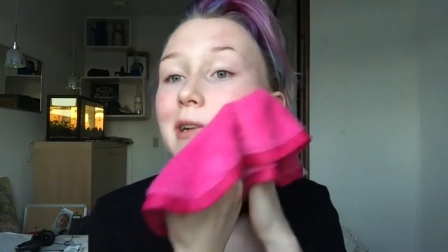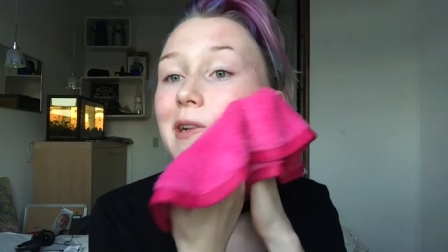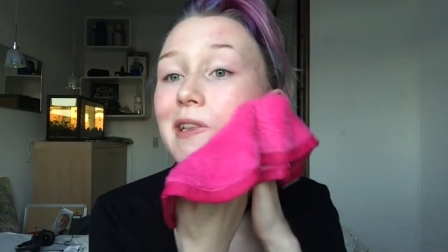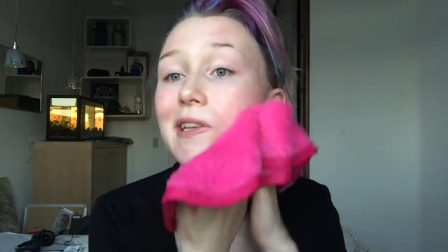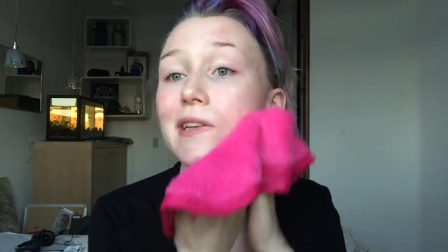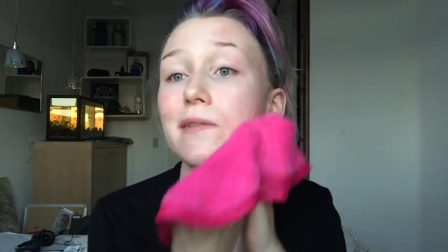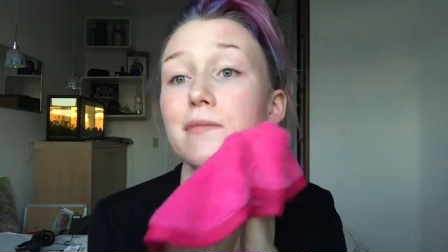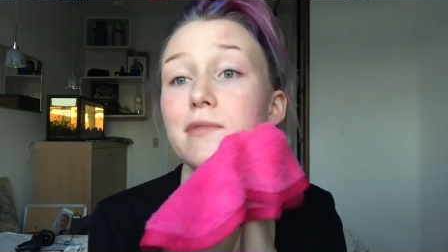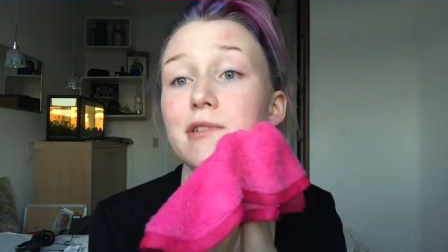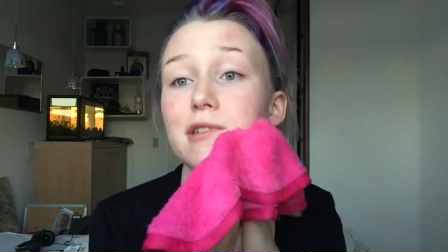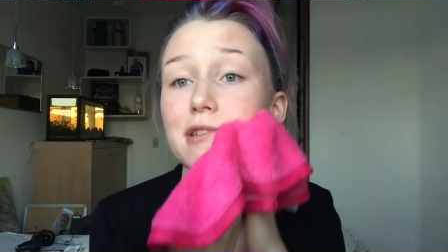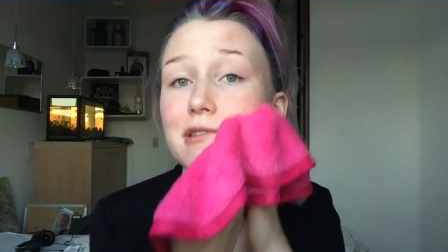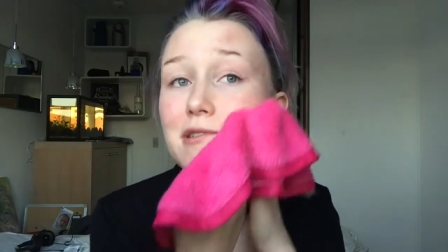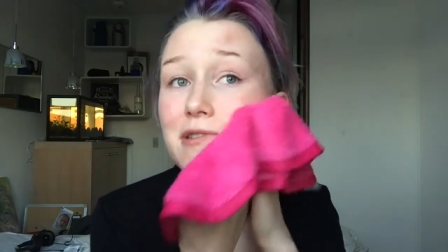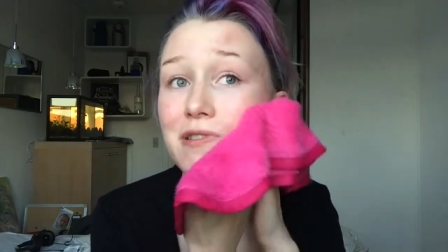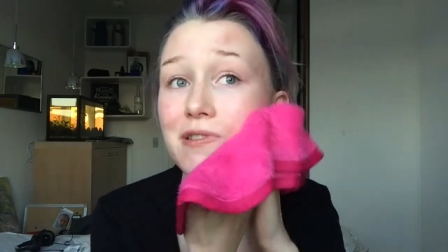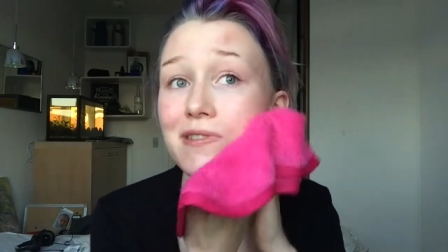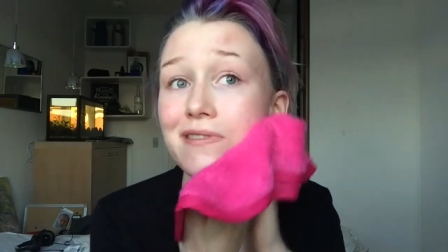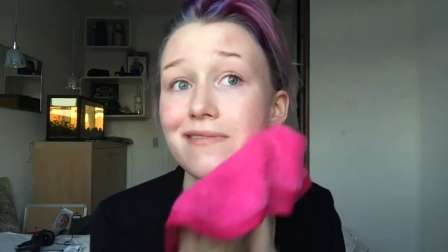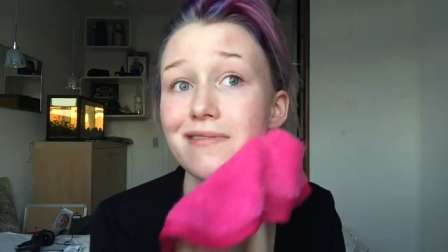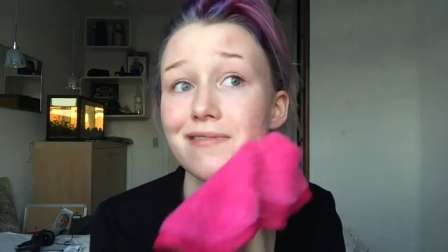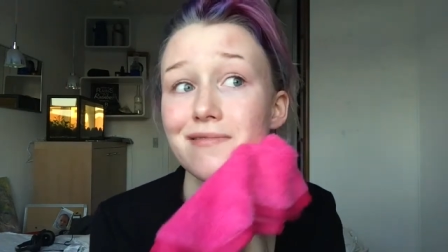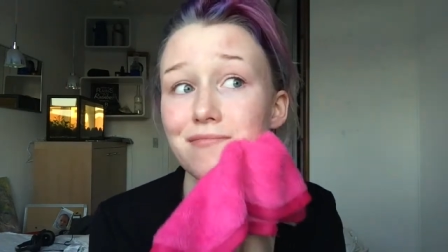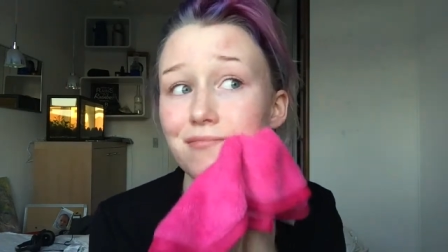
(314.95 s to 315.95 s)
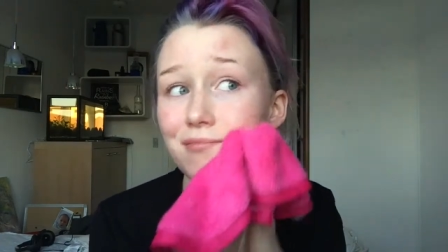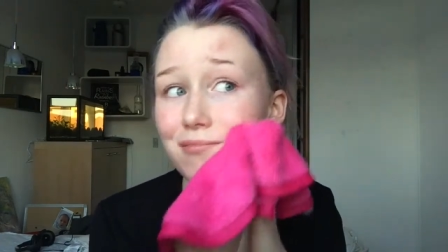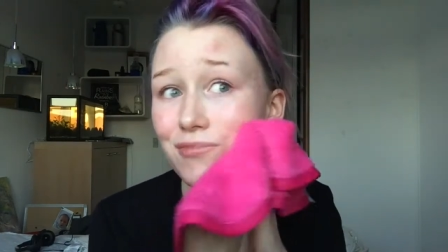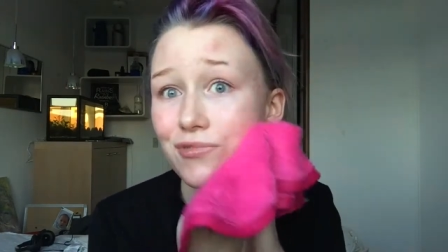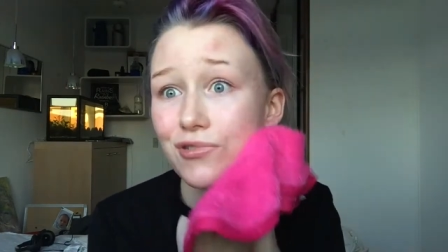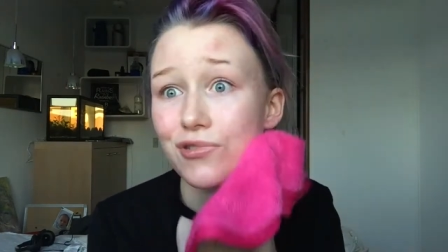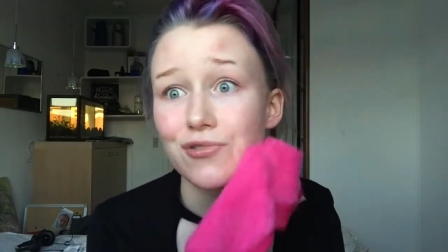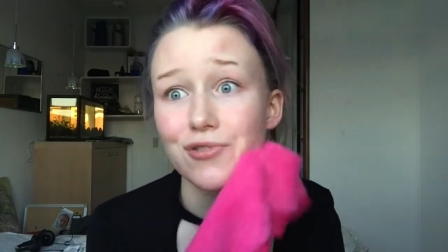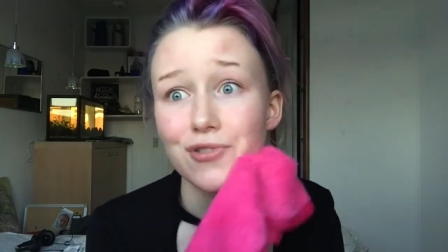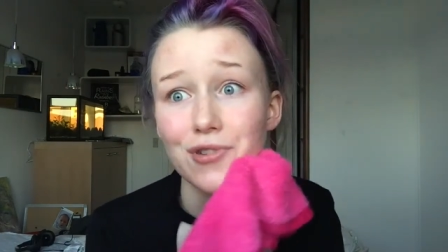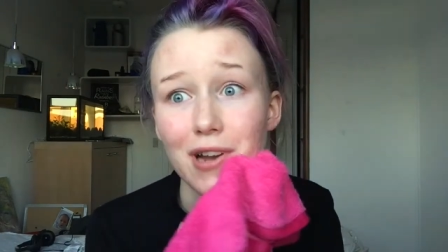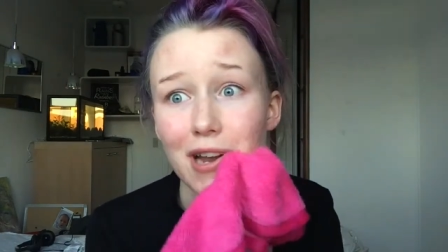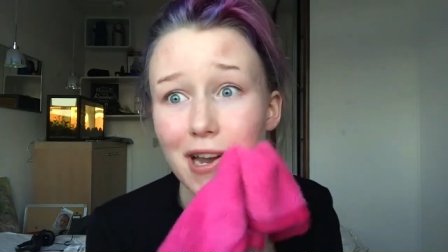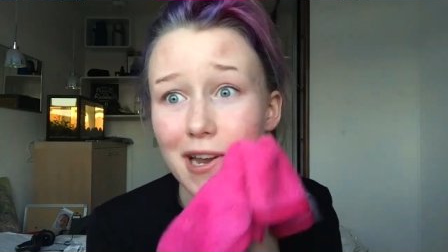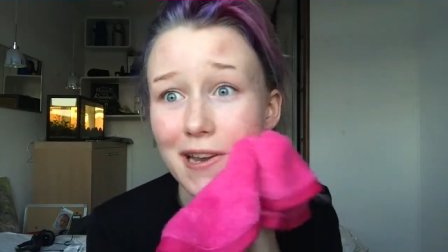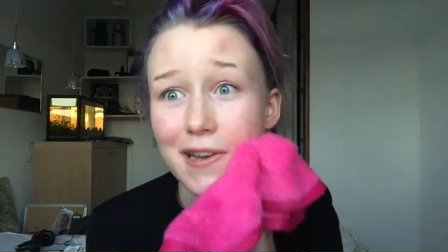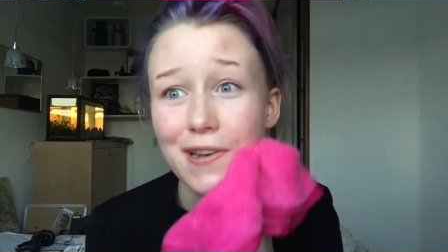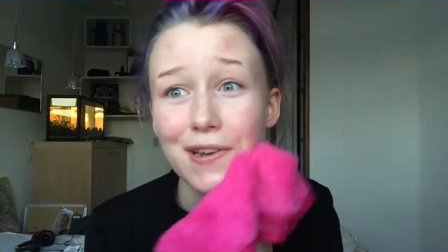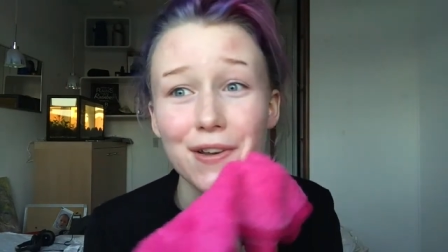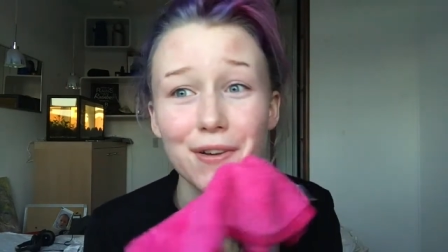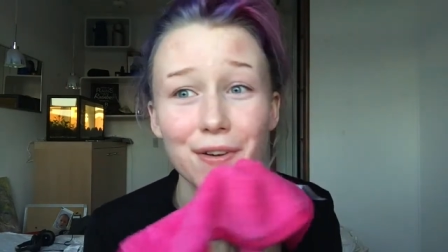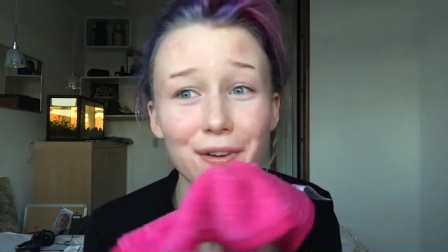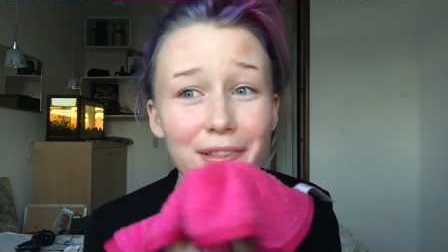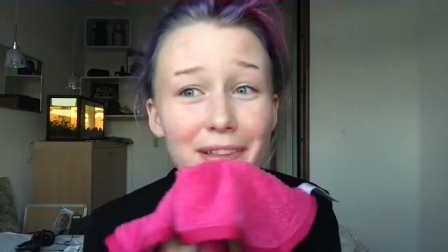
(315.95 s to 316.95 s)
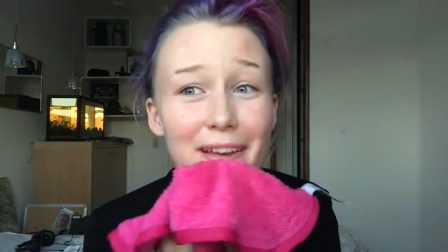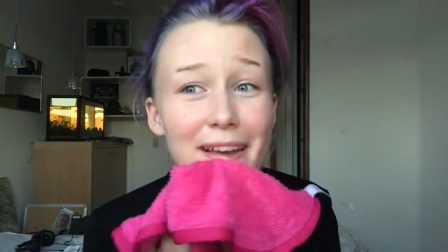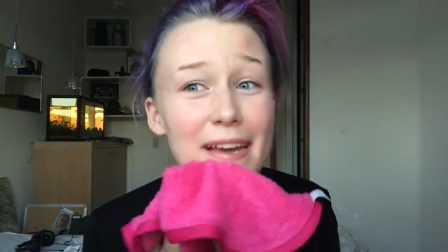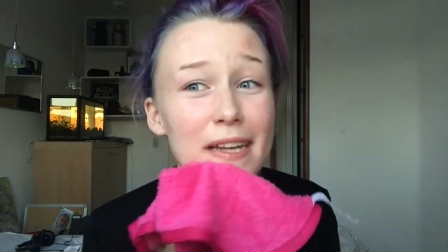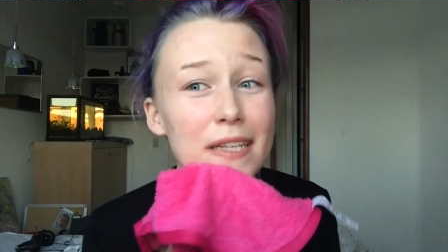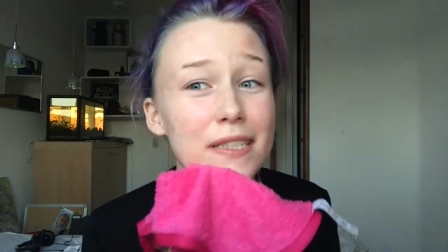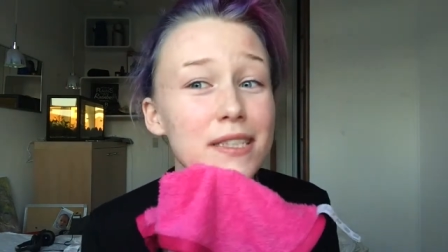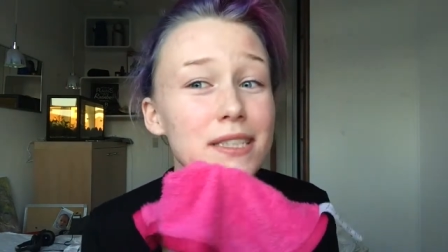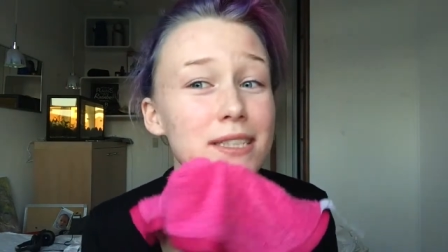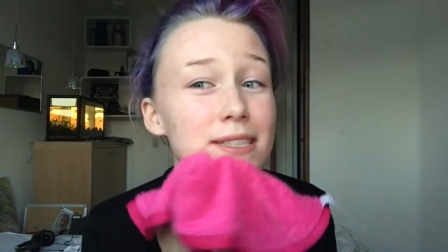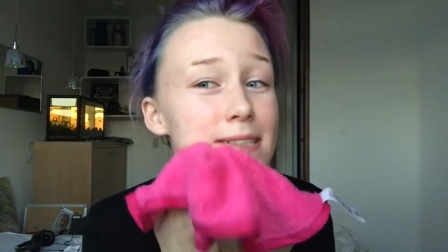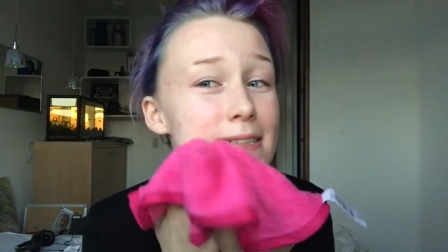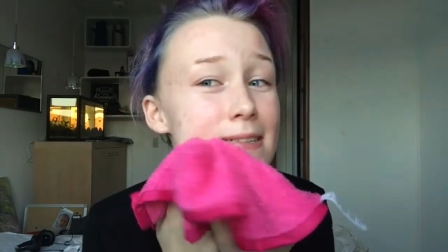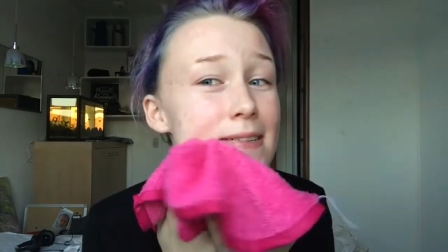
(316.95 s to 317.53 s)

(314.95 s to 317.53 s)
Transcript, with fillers: let me just try and do that.